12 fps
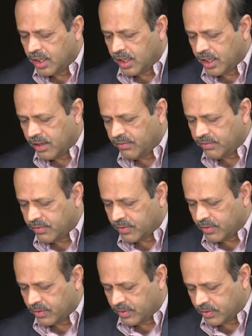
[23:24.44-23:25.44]
If
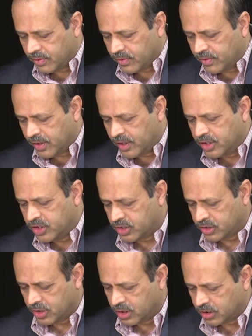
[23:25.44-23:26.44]

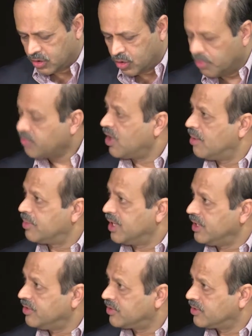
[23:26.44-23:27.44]
there's a group of
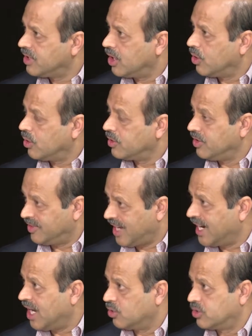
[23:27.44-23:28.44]
companies, the
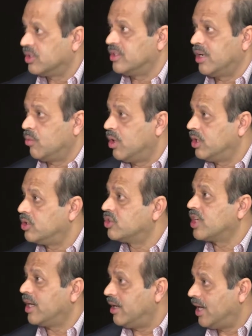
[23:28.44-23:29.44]
design houses that want to
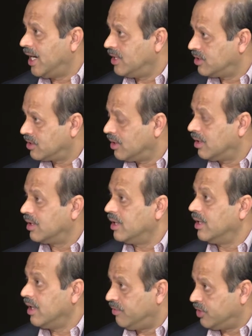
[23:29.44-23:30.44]
standardize on an
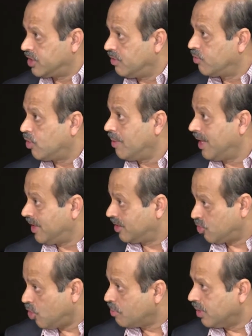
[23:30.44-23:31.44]
efficient format
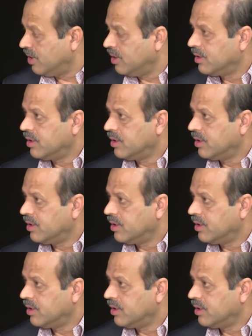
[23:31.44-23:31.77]
that's open,